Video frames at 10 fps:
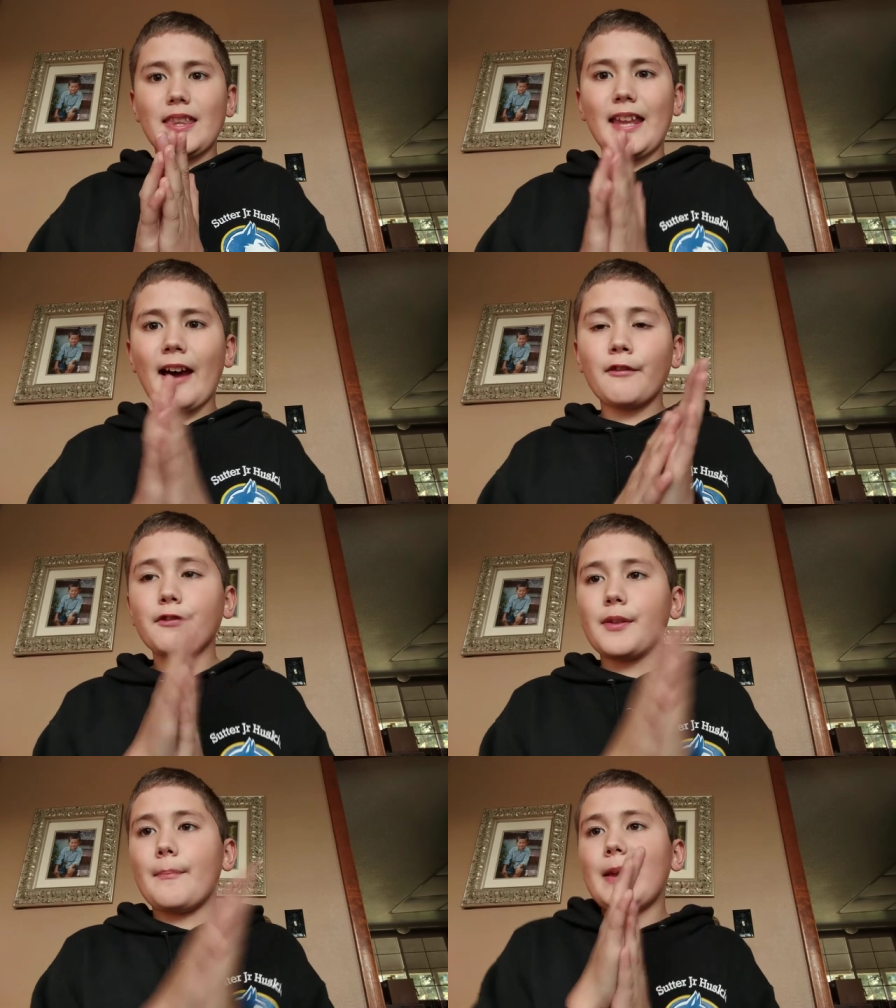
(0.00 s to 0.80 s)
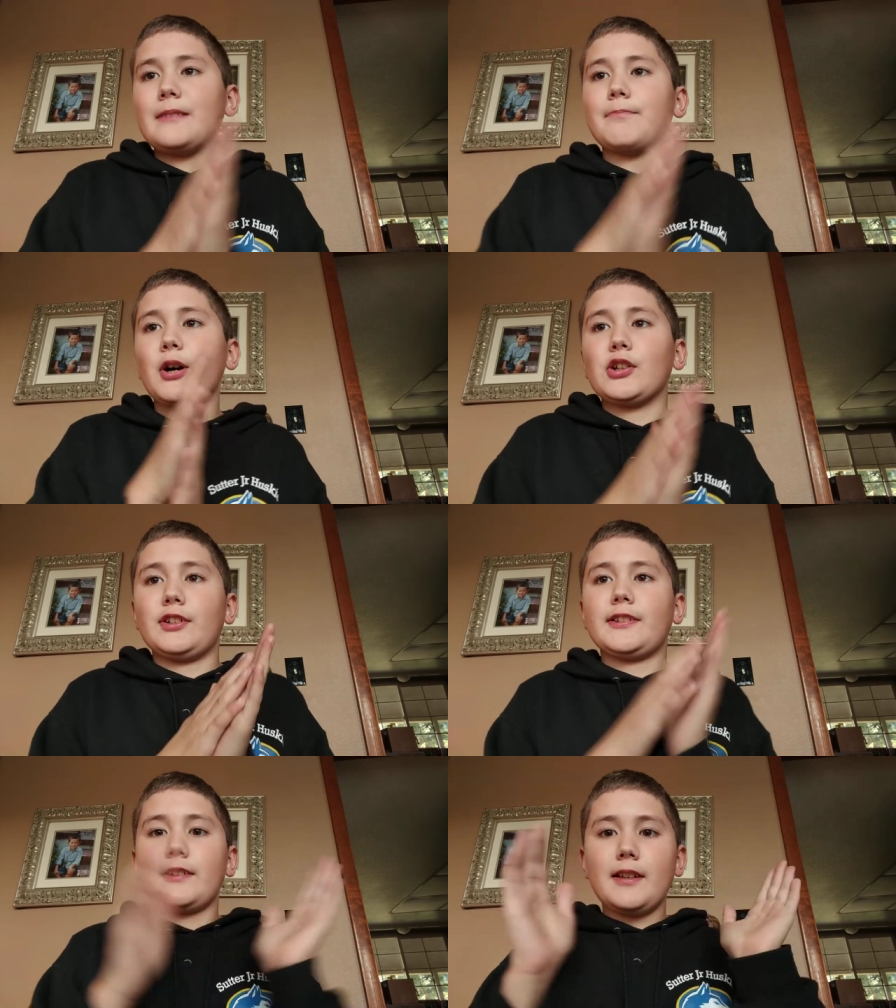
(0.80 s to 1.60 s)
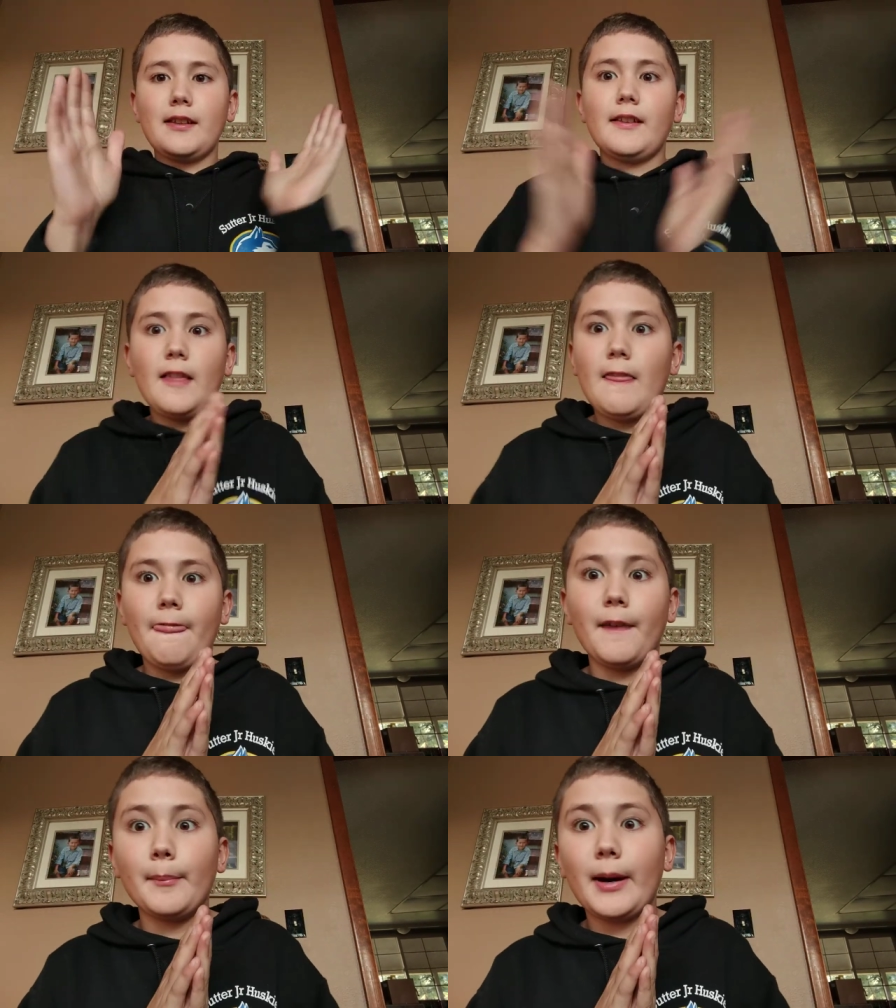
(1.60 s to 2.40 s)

Now for the main part the